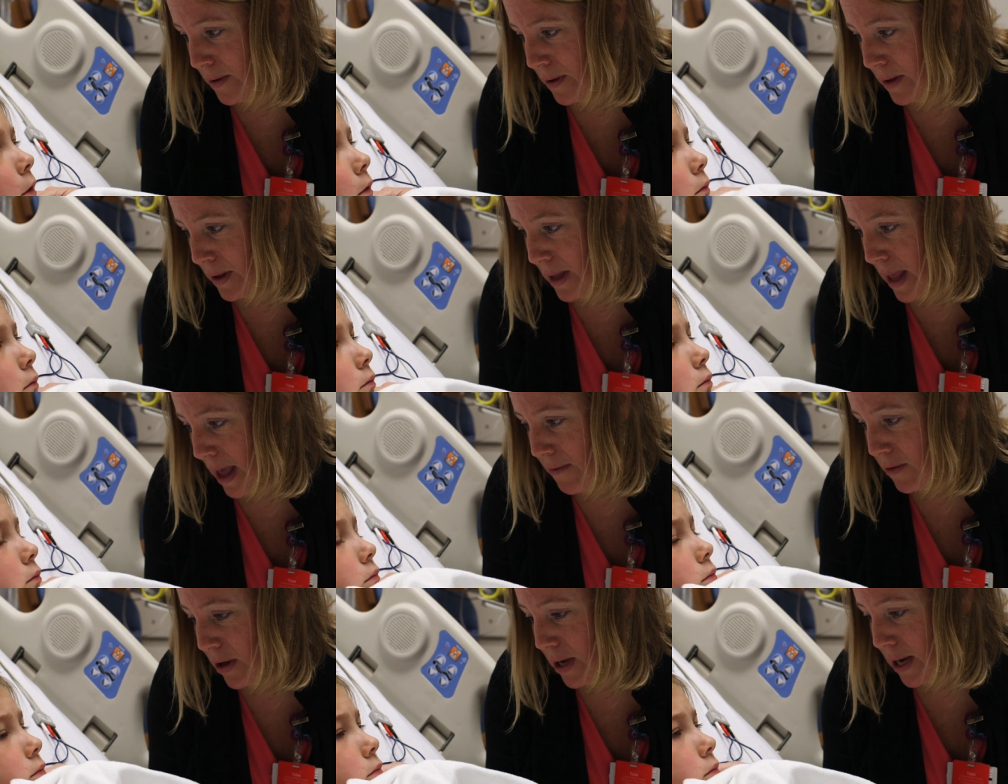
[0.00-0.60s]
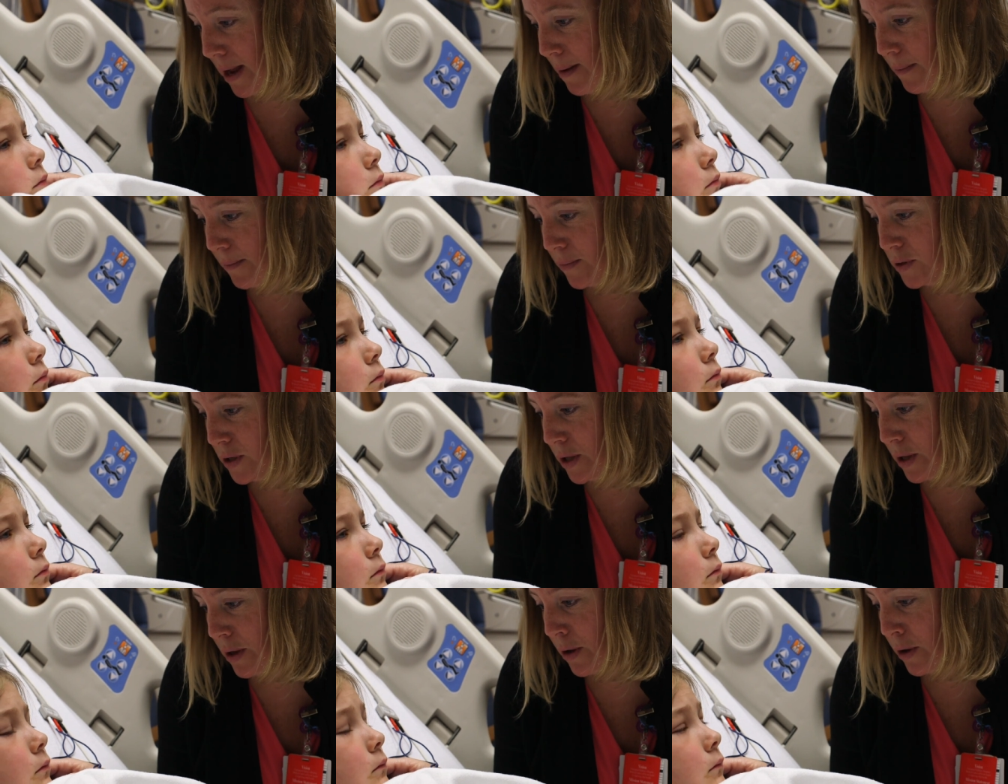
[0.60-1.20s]
pausing,
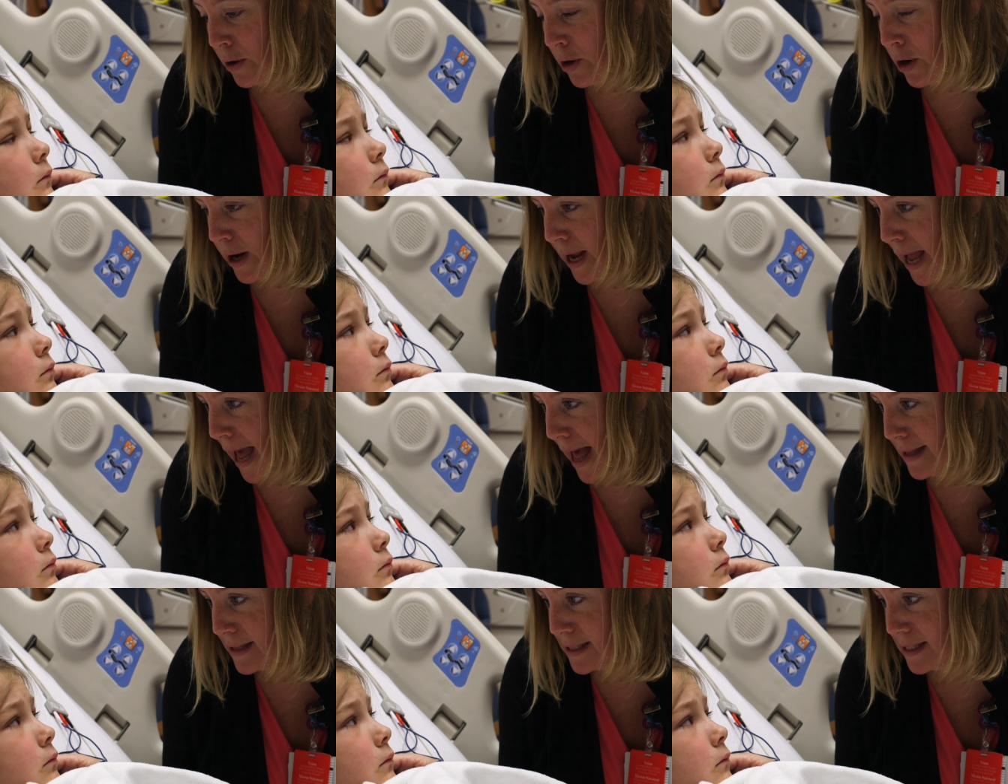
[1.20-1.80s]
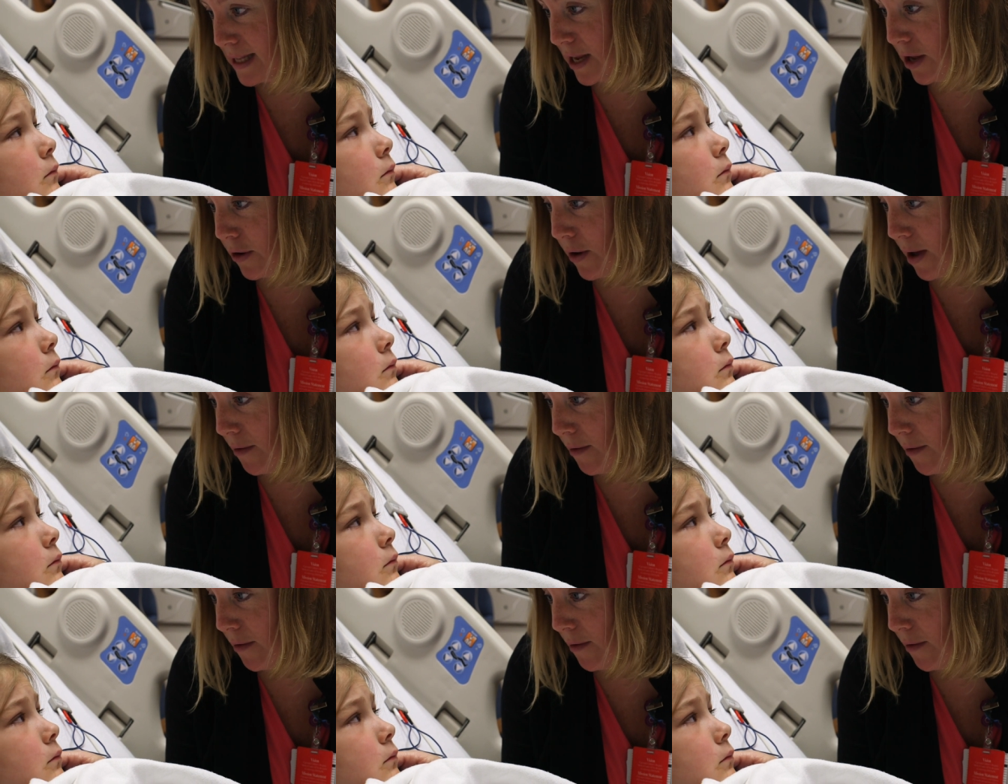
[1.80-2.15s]
stopping, hearing what people are